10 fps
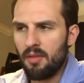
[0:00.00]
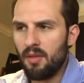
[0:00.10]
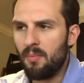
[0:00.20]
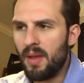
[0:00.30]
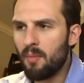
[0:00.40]

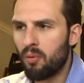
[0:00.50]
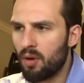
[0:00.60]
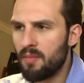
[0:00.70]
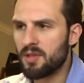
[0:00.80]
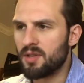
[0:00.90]
The big
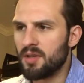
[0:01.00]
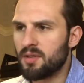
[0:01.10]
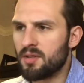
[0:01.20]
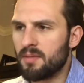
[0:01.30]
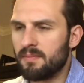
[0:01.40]

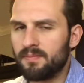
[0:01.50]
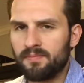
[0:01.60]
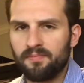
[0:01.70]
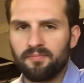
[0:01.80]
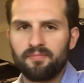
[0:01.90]
premises
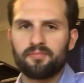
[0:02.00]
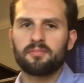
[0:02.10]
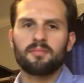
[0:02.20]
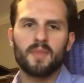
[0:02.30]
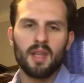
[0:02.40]

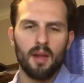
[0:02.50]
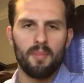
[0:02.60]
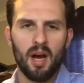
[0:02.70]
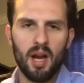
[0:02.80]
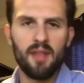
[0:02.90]

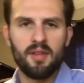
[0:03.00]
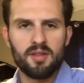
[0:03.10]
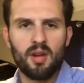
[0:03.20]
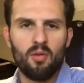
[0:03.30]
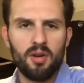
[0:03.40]
behind
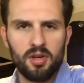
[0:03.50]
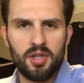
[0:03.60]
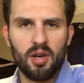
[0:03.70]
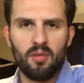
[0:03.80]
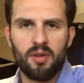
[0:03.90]
this I wanted to
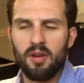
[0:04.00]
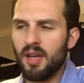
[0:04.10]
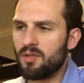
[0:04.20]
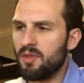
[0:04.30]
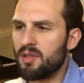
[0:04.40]
share with you
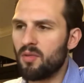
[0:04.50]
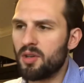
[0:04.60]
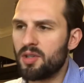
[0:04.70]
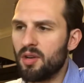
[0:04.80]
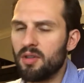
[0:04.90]
guys. The reason I
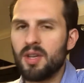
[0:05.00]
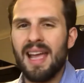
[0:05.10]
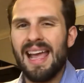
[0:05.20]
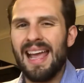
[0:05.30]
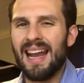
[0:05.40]
wanted to share this,
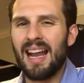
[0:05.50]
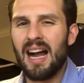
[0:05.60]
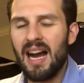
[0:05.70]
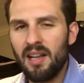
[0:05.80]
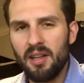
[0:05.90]
and I
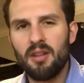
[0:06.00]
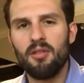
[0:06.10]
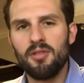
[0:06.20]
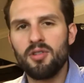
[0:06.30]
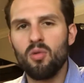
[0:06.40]
highly
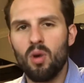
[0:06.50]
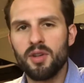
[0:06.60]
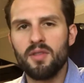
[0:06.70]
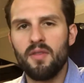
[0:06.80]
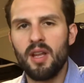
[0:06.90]
encourage you to
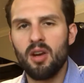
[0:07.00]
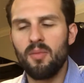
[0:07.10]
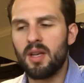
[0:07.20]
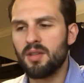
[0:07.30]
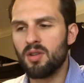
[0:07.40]
watch the video
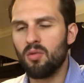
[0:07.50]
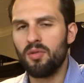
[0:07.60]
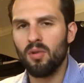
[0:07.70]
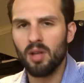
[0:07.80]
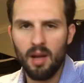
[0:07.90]
because it'll
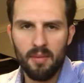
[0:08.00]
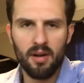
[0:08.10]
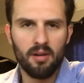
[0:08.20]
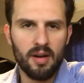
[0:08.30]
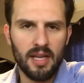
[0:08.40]
do a lot
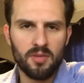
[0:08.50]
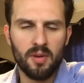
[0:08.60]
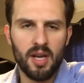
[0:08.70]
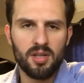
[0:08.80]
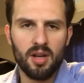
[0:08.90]
better
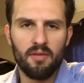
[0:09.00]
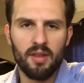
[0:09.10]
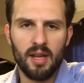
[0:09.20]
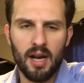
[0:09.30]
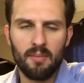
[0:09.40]
explanation of
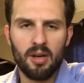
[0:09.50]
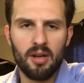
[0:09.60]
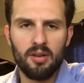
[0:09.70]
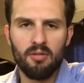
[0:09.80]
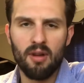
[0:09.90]
it than I'm going
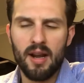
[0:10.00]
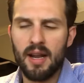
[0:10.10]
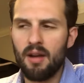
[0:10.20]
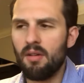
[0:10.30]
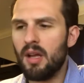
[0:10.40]
to do right
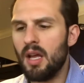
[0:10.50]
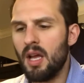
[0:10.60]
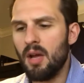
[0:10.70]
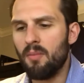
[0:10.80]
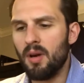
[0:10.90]
now.
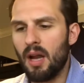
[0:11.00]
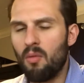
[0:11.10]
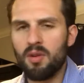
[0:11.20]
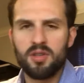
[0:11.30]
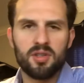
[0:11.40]
But I
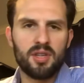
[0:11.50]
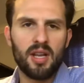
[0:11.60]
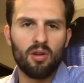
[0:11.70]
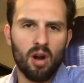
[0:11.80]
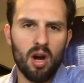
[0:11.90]
want to just say
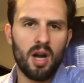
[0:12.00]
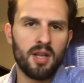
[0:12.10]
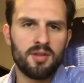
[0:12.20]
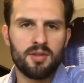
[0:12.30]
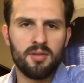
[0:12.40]
your
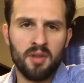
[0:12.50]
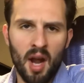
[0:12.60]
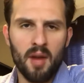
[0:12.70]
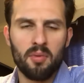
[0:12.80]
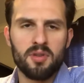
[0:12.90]
odds,
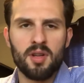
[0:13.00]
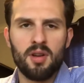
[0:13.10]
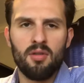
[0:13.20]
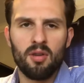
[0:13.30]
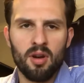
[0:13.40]
90% of
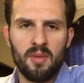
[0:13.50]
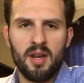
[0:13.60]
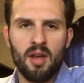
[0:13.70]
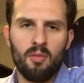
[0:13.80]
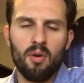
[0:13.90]
you are going to be
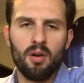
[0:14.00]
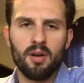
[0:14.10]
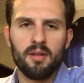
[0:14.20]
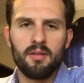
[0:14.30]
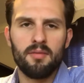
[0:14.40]
dead or
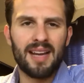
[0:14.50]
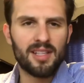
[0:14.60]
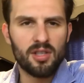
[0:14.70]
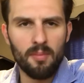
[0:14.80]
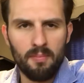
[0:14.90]
broke.
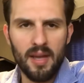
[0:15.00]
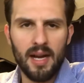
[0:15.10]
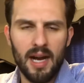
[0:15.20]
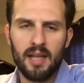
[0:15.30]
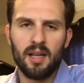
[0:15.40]
That's the
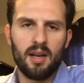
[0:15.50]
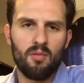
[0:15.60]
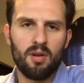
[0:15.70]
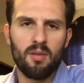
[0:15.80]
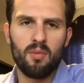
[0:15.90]
big highlight I
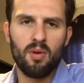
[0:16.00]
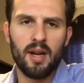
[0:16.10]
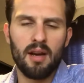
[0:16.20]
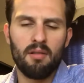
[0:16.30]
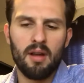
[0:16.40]
wanted to
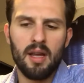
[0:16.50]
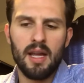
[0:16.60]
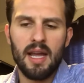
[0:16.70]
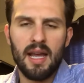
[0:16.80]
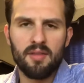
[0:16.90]
point out.
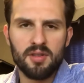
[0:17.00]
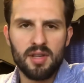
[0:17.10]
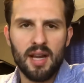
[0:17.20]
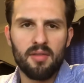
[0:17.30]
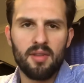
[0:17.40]
And the
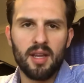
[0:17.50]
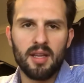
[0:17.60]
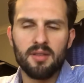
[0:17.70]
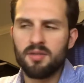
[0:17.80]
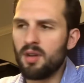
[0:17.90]
second thing
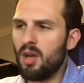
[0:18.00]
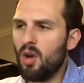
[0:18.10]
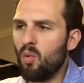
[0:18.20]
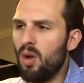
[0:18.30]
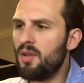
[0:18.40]
is,
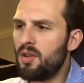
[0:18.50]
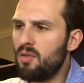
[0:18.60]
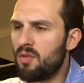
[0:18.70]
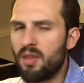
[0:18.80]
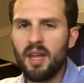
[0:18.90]
what do
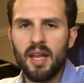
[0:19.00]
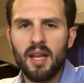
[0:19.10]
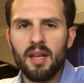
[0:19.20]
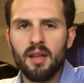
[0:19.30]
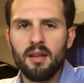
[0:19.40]
you
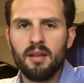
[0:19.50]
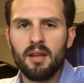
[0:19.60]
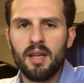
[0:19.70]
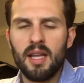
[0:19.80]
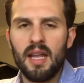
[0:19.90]
think
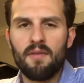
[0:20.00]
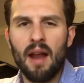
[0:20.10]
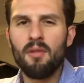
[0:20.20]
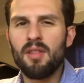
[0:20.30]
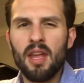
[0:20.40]
if
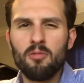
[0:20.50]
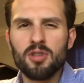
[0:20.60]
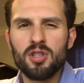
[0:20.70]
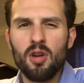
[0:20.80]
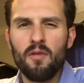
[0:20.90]
everything
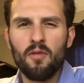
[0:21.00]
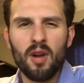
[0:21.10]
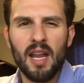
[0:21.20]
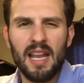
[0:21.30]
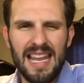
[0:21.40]
was so
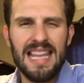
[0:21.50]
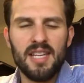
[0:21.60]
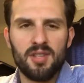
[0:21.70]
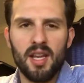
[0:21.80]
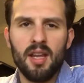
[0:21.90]
freaking
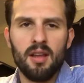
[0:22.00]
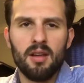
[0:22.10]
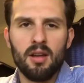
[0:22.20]
easy?